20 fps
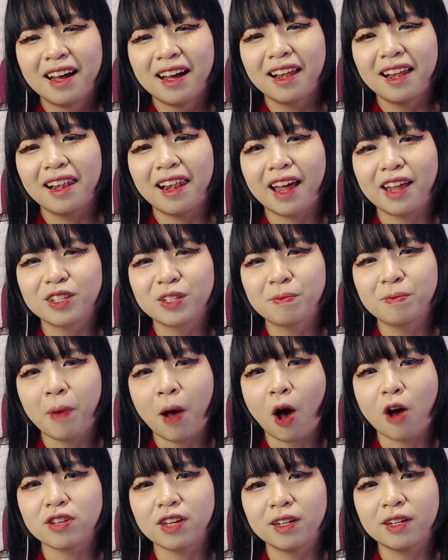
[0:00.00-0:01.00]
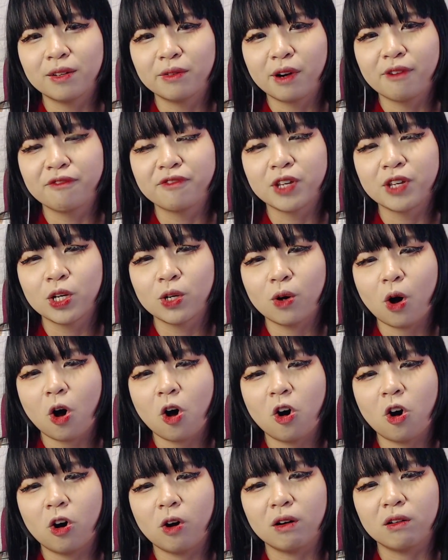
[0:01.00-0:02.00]
Let's pause and review.
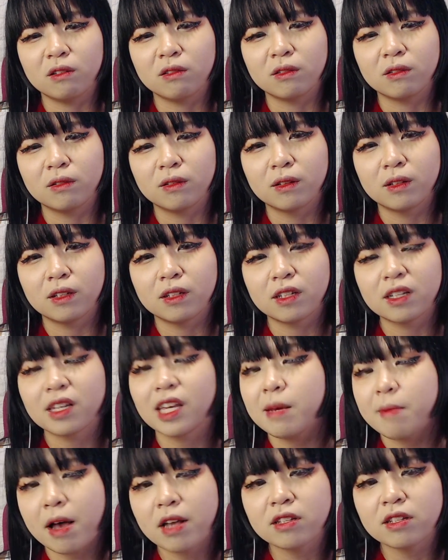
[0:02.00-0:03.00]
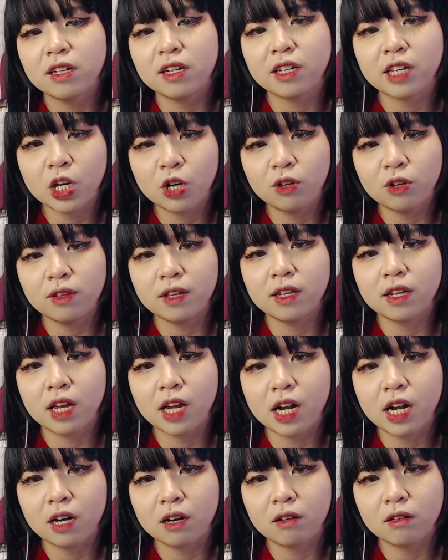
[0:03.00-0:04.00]
Oh, Kiba's still cute in
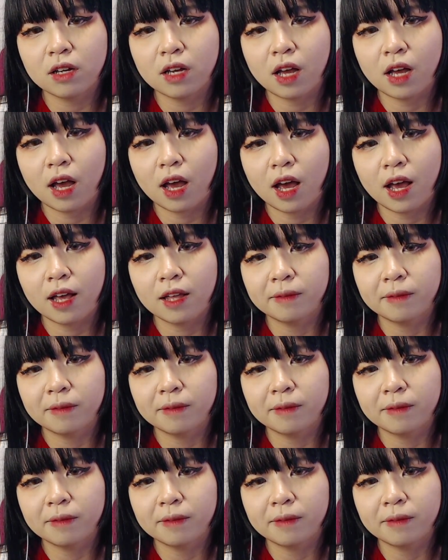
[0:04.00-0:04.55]
here. Okay,